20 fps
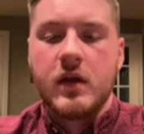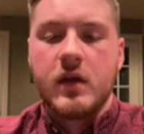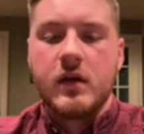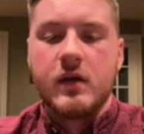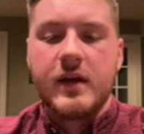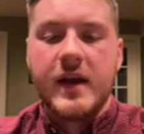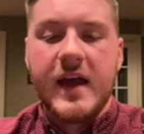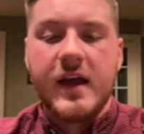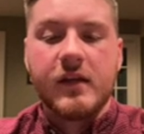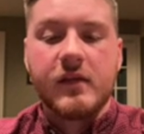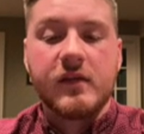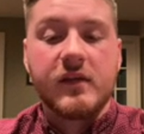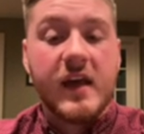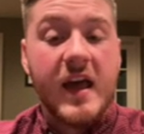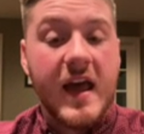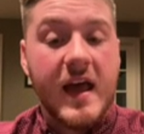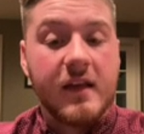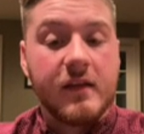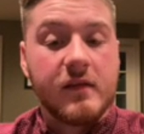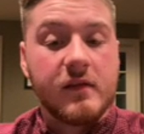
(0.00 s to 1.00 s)
Next,
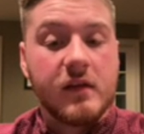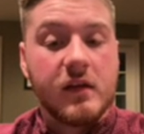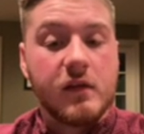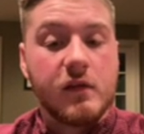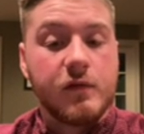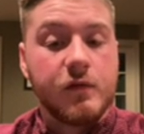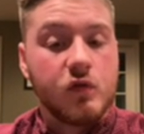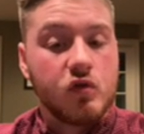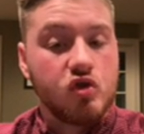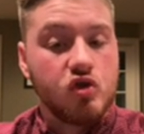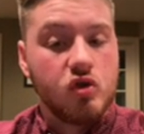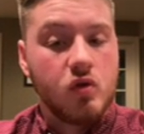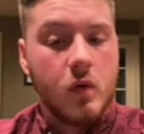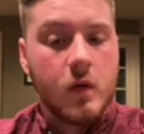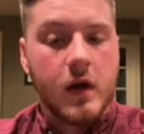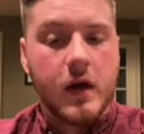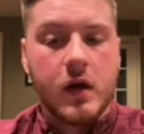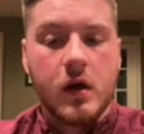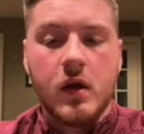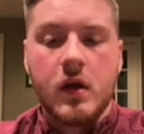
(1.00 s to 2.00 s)
S is for
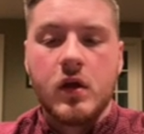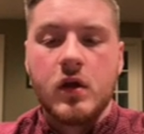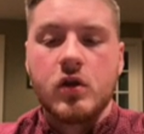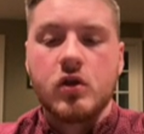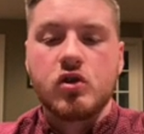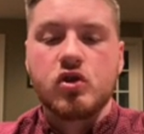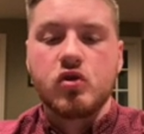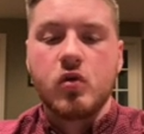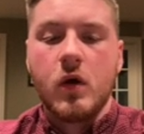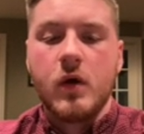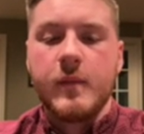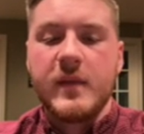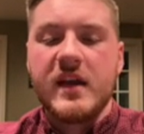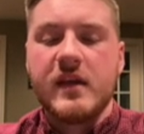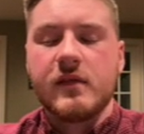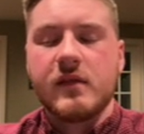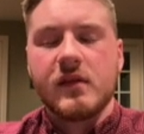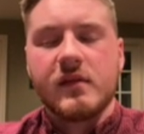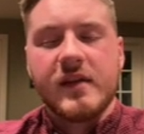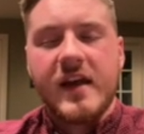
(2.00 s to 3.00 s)
short. Short
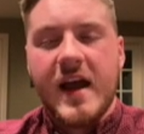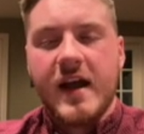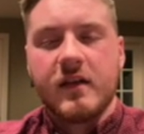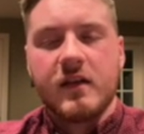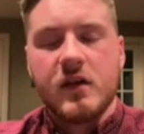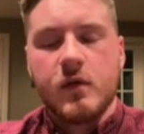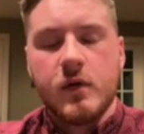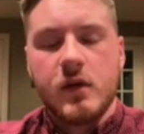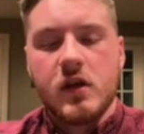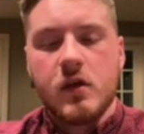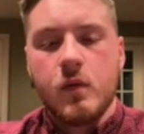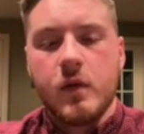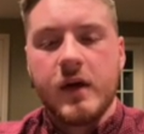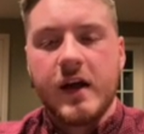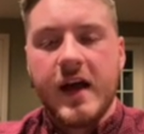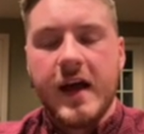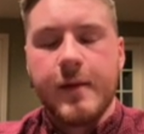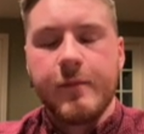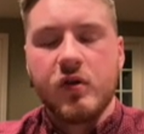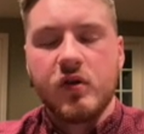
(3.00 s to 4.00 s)
means exactly what you and
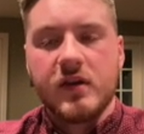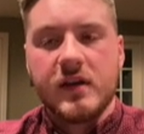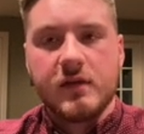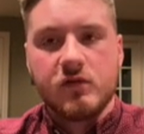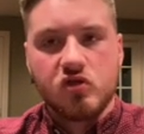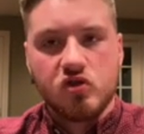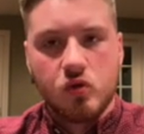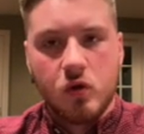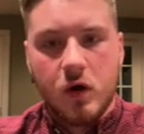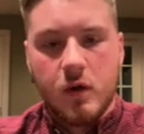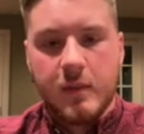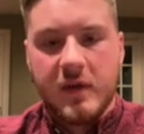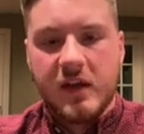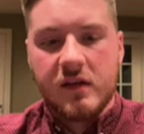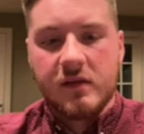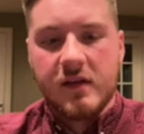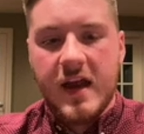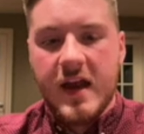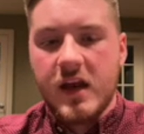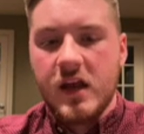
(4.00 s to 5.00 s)
I believe short
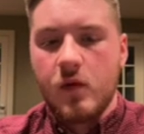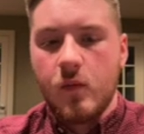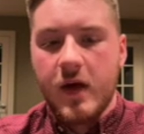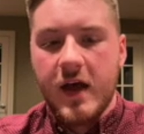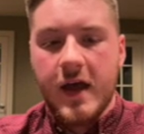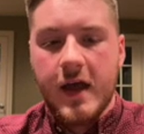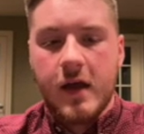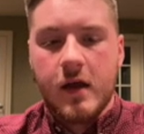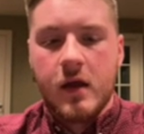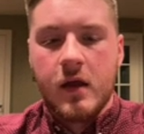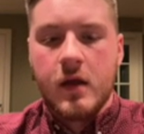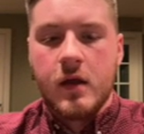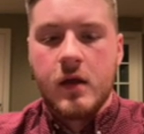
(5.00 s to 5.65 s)
means anyway.